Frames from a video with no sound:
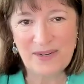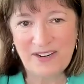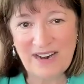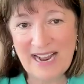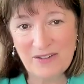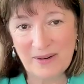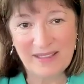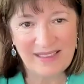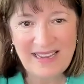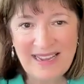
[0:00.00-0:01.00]
to interact
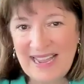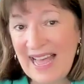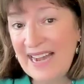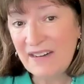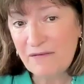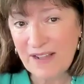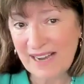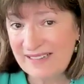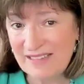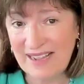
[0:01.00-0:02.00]
with. And in
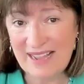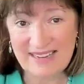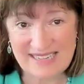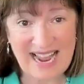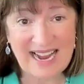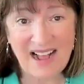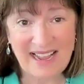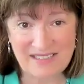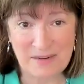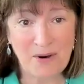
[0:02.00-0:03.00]
fact, as
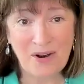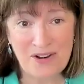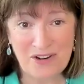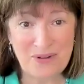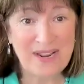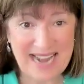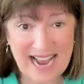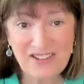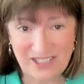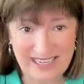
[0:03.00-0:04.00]
AI as a partner, you can
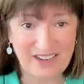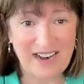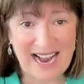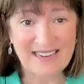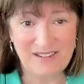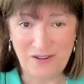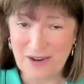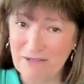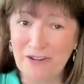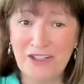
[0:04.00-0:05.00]
actually interact if
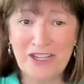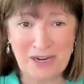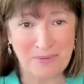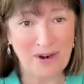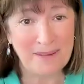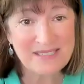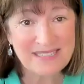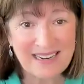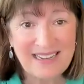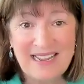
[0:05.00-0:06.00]
you get really good at
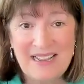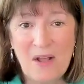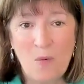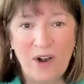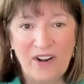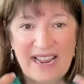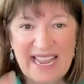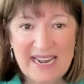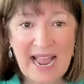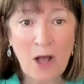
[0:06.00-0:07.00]
prompting, where
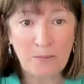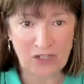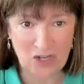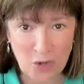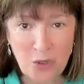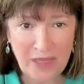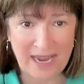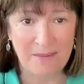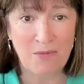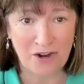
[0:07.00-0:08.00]
it helps you
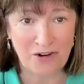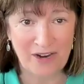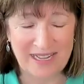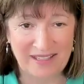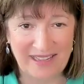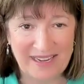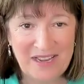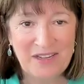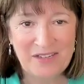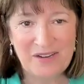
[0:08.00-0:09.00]
think more critically.
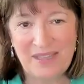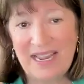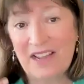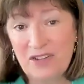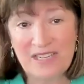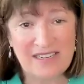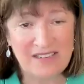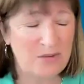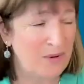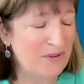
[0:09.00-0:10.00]
So the
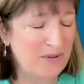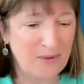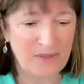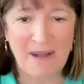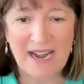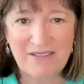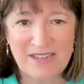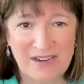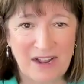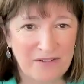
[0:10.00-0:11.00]
exercises we were doing with
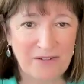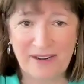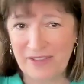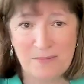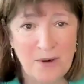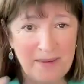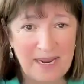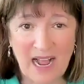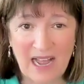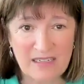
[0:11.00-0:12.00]
Microsoft around this
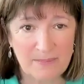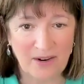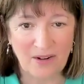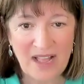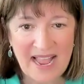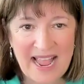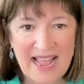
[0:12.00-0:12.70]
Mermaid Hospital,